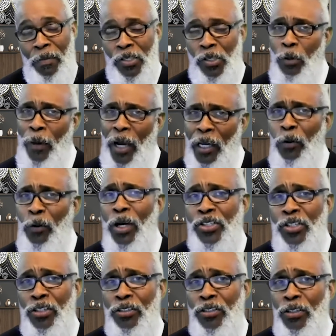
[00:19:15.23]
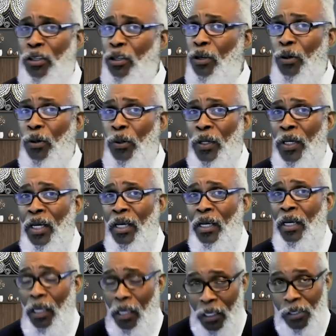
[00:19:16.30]
And so my question to you
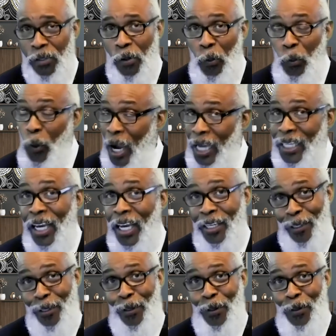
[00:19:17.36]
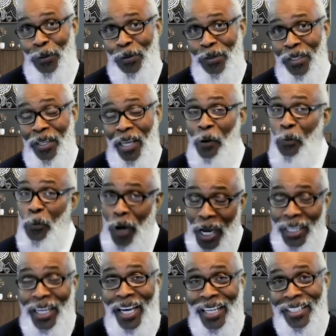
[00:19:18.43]
is, why not you? And why
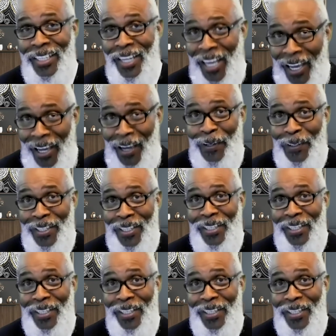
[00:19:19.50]
not now?